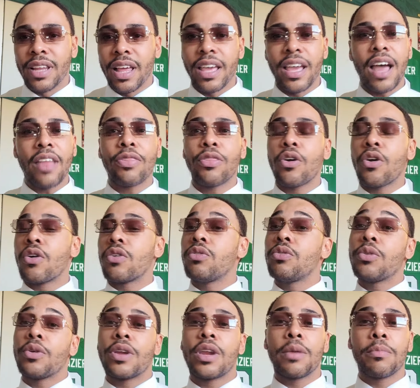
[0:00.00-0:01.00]
Like I thought, you
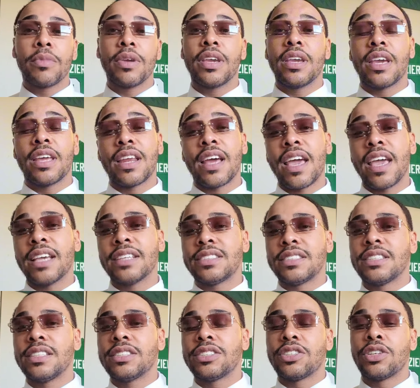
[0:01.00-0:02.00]
know what I mean? And I had
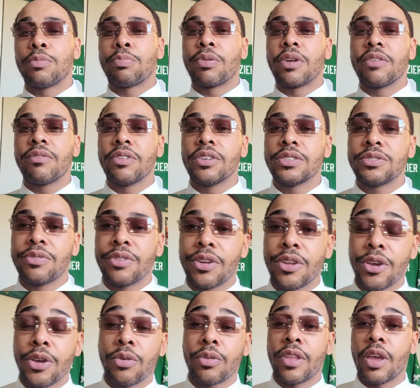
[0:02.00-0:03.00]
said this in a previous
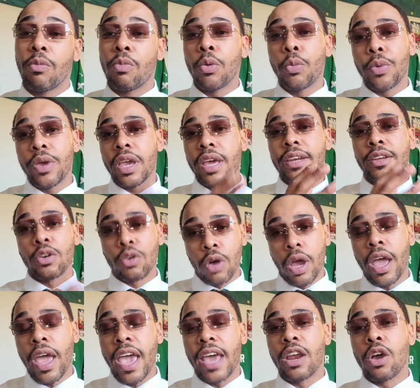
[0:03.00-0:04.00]
video that when we had
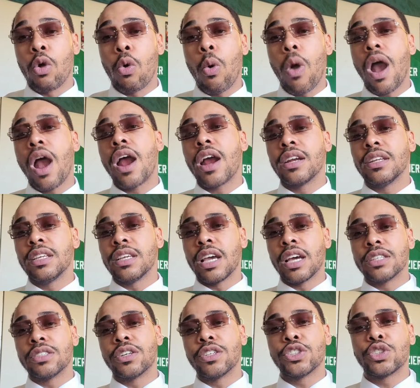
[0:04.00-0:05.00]
had acquired
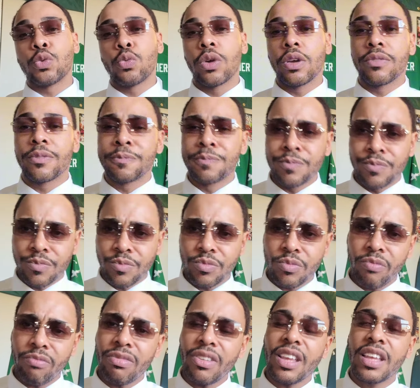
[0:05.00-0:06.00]
DeAndre Swift
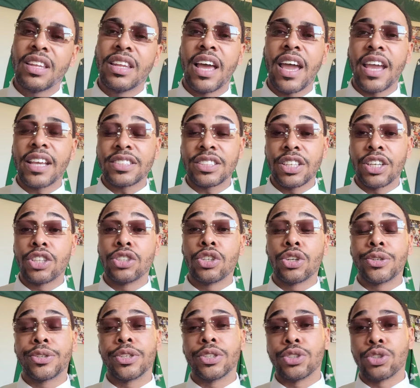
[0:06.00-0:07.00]
last year
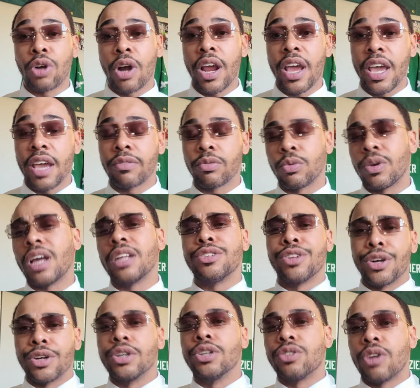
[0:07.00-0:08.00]
during the draft, well not
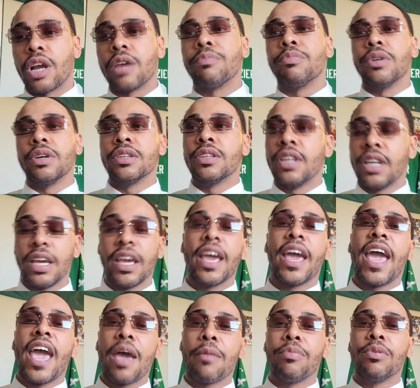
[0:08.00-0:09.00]
during the draft, but
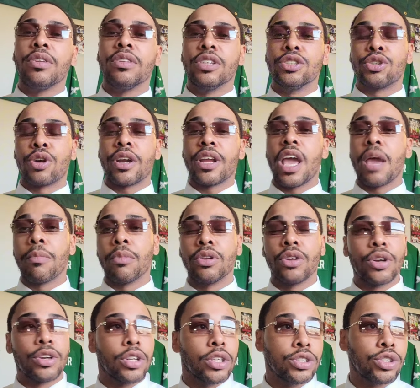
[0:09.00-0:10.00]
it happened the trade happened
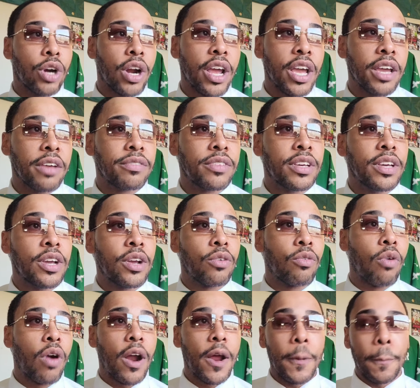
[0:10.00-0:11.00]
during the draft,
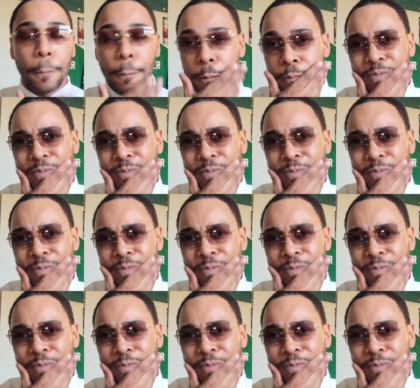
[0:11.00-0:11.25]
right?